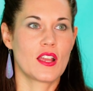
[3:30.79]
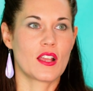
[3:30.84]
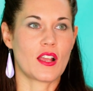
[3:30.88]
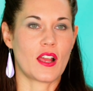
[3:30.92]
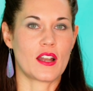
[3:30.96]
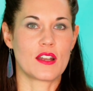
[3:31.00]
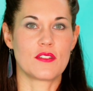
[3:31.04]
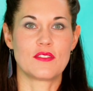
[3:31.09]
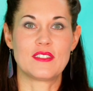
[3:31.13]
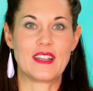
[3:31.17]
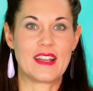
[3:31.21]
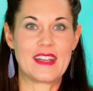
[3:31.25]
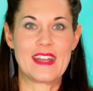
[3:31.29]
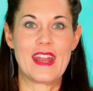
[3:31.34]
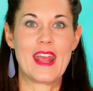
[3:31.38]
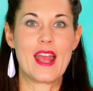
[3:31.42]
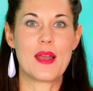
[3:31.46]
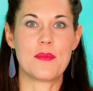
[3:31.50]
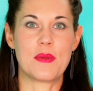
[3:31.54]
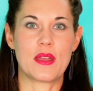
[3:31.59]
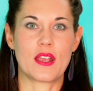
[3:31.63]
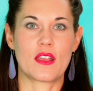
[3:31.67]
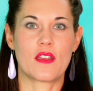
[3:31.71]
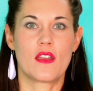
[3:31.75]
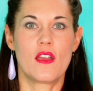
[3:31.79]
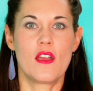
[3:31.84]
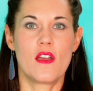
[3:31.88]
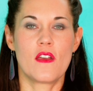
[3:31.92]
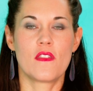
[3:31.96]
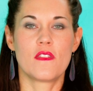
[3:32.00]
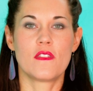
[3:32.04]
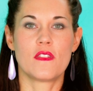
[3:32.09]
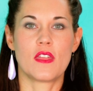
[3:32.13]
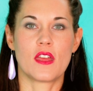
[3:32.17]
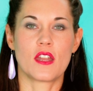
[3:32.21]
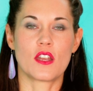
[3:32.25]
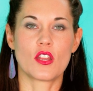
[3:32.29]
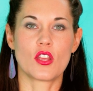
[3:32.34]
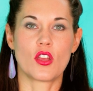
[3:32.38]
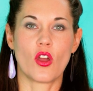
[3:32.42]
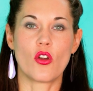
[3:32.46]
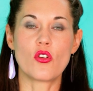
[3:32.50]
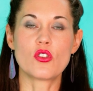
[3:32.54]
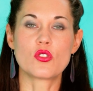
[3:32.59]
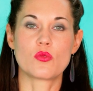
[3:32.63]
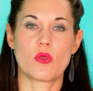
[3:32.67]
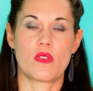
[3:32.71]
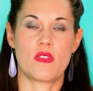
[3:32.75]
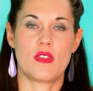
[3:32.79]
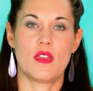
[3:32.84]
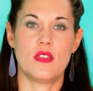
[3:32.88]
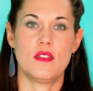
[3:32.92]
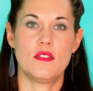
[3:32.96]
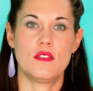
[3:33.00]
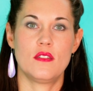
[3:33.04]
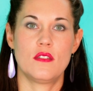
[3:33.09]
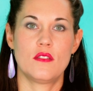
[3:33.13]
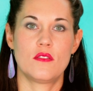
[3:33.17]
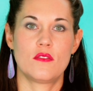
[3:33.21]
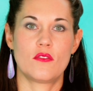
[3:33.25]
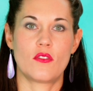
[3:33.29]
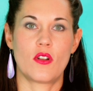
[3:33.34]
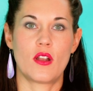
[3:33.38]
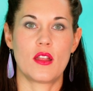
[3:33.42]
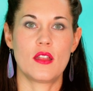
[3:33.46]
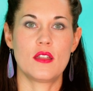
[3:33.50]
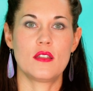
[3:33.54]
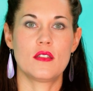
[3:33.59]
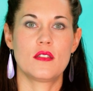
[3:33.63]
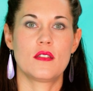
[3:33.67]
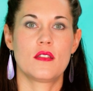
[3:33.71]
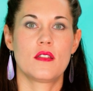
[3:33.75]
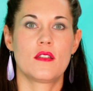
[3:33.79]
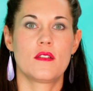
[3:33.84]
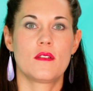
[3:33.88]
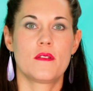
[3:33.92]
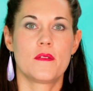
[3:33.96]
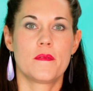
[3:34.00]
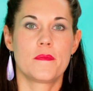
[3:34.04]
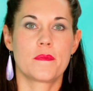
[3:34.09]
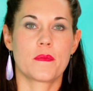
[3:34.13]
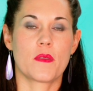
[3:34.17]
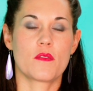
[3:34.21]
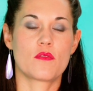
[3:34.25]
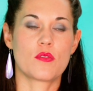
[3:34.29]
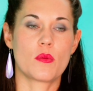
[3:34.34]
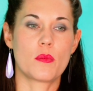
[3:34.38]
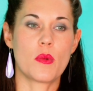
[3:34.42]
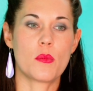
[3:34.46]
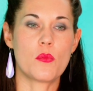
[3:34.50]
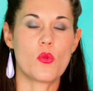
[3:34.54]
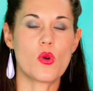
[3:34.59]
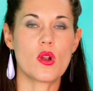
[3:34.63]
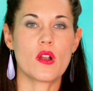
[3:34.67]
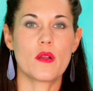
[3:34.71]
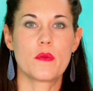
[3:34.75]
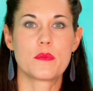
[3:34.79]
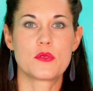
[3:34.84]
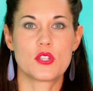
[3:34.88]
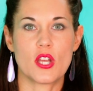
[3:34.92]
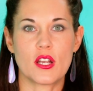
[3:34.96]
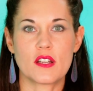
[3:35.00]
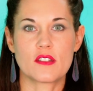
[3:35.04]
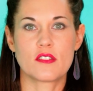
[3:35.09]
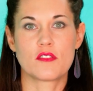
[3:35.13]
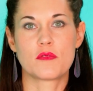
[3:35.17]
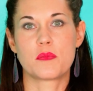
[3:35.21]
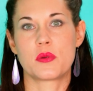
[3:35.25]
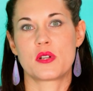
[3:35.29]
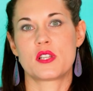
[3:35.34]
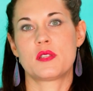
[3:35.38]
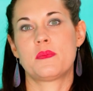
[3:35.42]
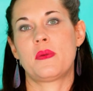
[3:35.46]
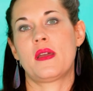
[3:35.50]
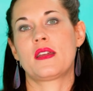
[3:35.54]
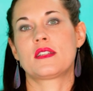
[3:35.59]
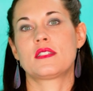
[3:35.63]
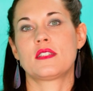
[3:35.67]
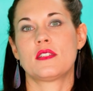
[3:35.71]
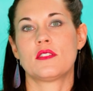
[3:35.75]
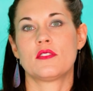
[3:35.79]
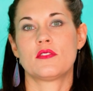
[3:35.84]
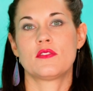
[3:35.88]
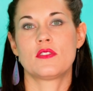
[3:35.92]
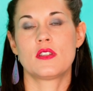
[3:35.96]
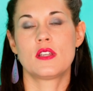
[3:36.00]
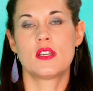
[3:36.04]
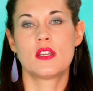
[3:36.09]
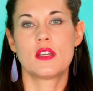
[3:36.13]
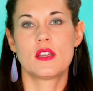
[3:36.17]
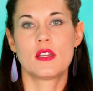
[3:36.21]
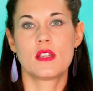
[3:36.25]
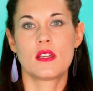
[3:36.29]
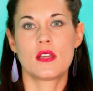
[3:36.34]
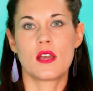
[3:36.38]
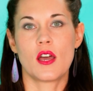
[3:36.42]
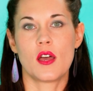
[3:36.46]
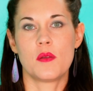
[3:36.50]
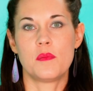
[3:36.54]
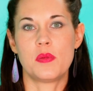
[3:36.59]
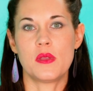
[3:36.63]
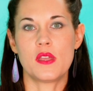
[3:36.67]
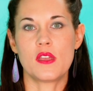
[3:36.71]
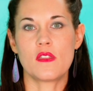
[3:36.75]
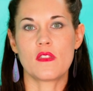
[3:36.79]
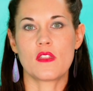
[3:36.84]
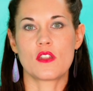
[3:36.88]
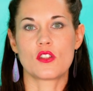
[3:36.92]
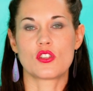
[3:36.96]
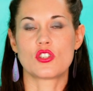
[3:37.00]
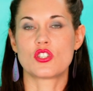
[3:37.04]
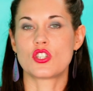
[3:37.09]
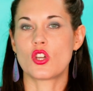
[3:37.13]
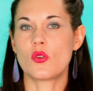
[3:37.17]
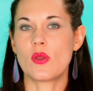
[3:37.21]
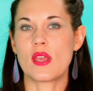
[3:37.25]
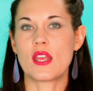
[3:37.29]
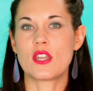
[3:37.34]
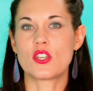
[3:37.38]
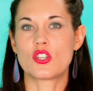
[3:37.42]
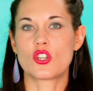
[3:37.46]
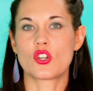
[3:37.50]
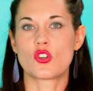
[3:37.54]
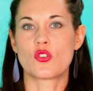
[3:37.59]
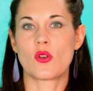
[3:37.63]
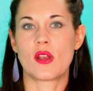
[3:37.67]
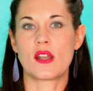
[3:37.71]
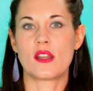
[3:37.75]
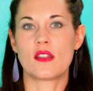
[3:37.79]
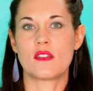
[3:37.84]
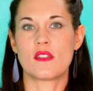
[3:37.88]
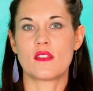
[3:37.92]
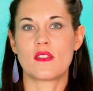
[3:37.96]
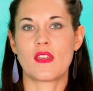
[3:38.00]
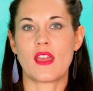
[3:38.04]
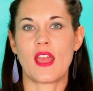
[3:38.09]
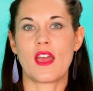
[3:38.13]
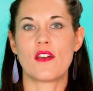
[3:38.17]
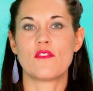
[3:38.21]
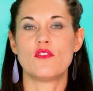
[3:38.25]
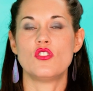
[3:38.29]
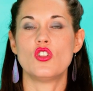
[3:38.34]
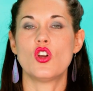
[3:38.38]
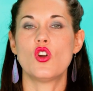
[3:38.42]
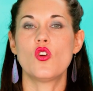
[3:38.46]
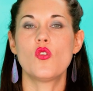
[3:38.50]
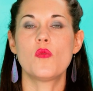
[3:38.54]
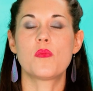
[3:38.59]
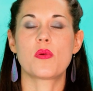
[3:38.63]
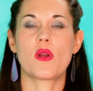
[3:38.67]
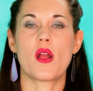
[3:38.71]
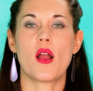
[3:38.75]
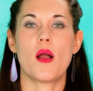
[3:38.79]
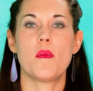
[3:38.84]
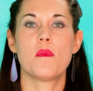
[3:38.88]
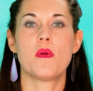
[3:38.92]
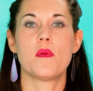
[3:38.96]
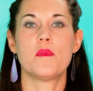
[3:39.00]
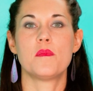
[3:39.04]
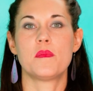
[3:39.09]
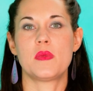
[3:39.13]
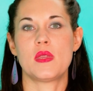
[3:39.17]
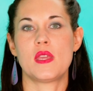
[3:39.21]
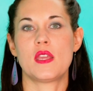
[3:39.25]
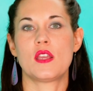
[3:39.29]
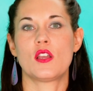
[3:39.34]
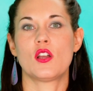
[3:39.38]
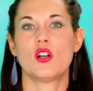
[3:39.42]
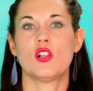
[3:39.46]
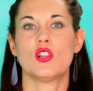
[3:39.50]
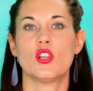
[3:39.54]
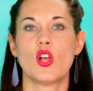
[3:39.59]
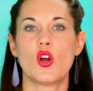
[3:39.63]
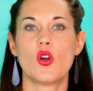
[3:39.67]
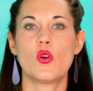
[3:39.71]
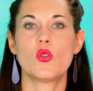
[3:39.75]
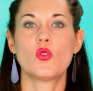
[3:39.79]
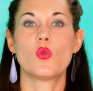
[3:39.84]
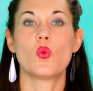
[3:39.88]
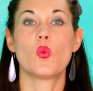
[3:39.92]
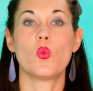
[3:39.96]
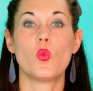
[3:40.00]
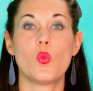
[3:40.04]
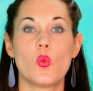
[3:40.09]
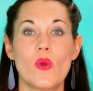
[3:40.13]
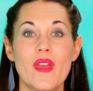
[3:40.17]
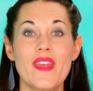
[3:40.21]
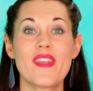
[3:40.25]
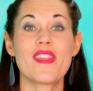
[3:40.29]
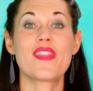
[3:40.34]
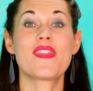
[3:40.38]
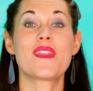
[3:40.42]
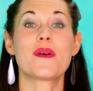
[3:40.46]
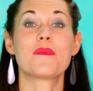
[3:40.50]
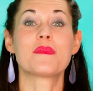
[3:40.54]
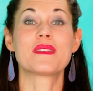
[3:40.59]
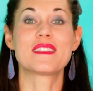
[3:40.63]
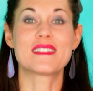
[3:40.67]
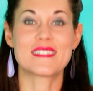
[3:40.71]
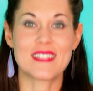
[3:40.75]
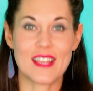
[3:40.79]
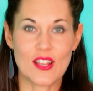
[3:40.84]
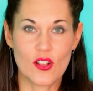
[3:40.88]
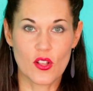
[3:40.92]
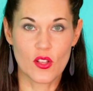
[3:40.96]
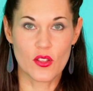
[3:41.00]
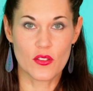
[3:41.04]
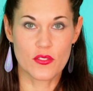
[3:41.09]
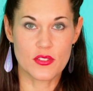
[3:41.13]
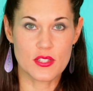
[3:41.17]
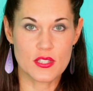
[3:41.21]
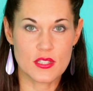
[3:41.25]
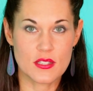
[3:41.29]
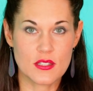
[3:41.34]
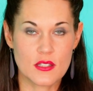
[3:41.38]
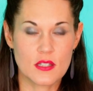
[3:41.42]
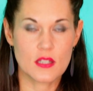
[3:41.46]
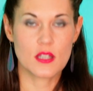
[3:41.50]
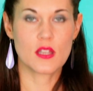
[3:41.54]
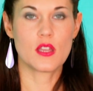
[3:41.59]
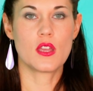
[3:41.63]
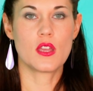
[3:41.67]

kind of dynamic that goes with it, right? From a more objective perspective, a being that is so integrated that they have no problem being alone with themselves